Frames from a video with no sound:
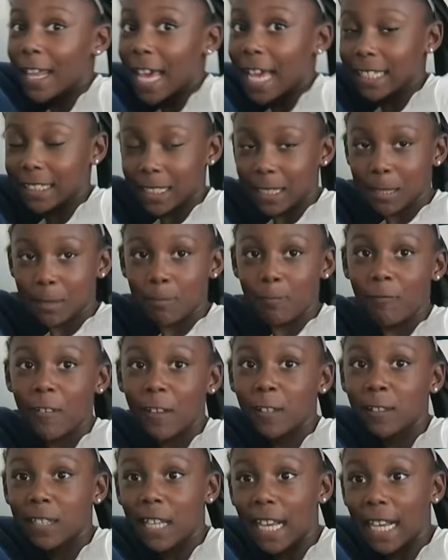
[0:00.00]
gnats. It
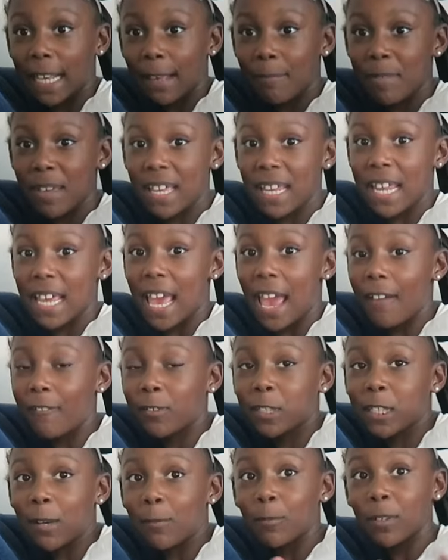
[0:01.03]
feels like it's been
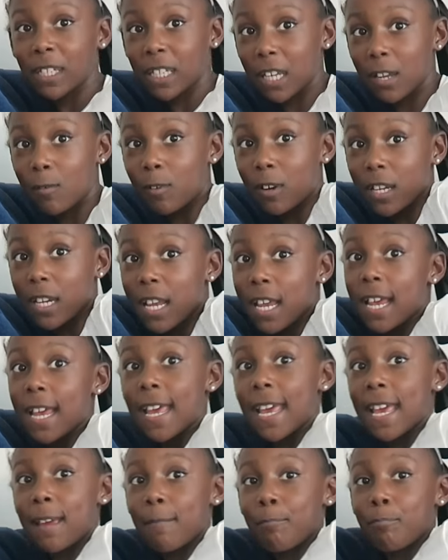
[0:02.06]
every time we kill one,
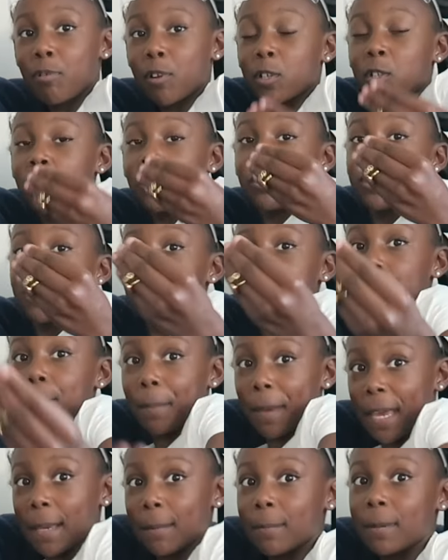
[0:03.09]
it produces a
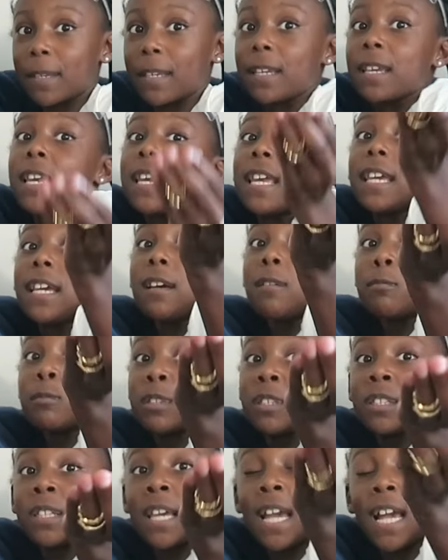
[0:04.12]
baby. It comes
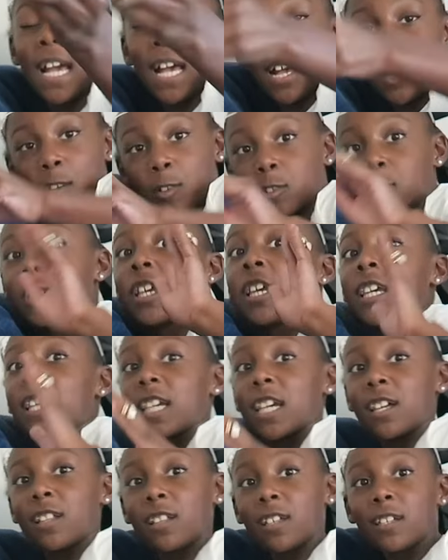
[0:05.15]
in the house,
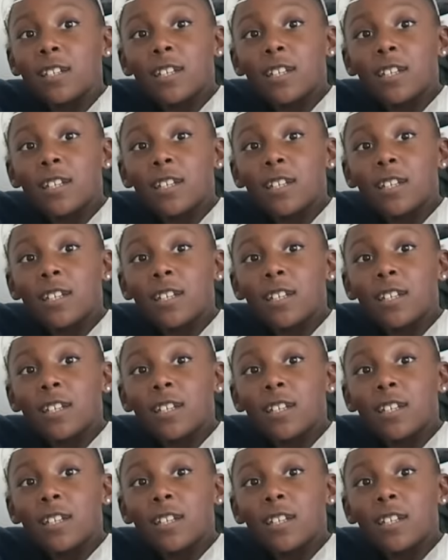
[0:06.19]
killing